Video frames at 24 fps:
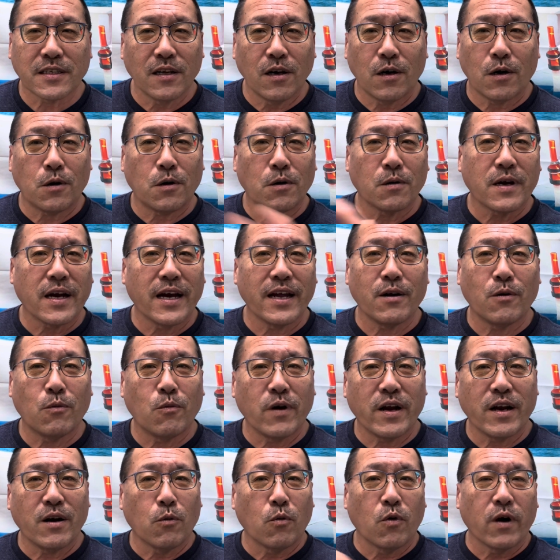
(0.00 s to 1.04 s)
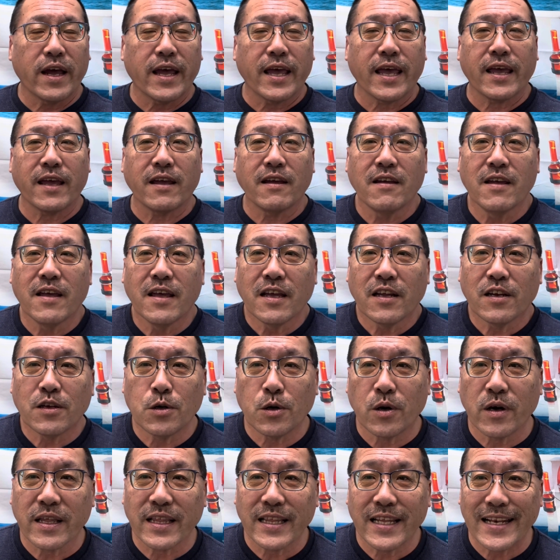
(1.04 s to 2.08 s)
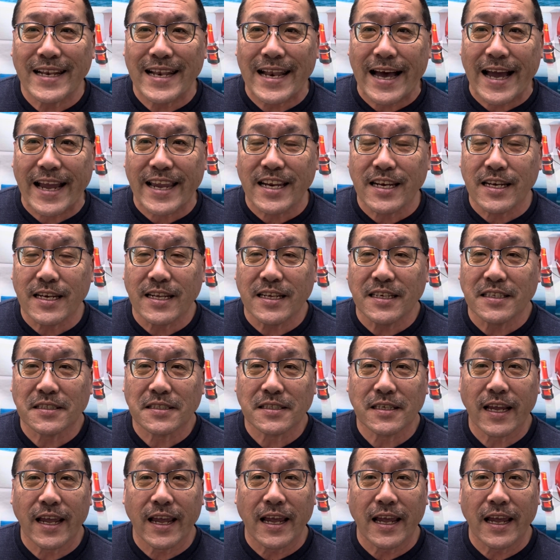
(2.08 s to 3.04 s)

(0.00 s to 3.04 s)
all kind of went away during the 90s,